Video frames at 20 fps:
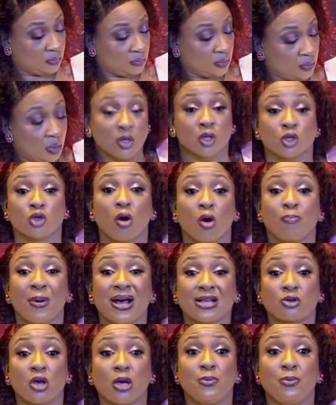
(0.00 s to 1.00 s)
So
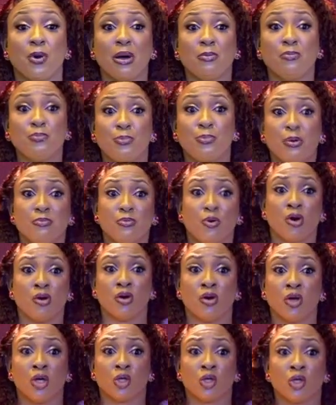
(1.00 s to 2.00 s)
Pastor Ibemamo
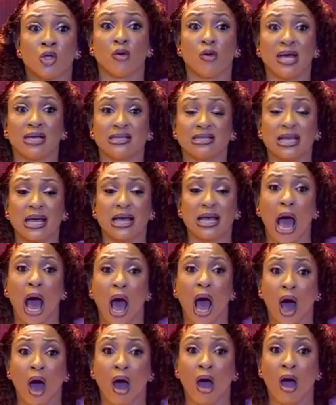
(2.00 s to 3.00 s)
saw me and said,
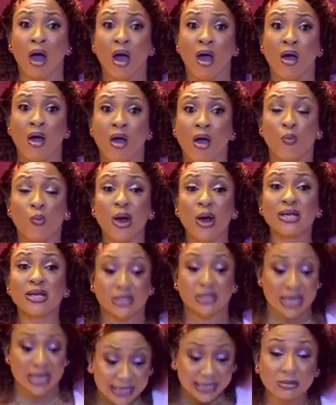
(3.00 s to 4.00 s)
why? I
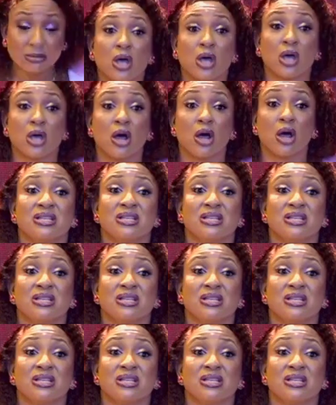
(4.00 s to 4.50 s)
said, sorry, sir,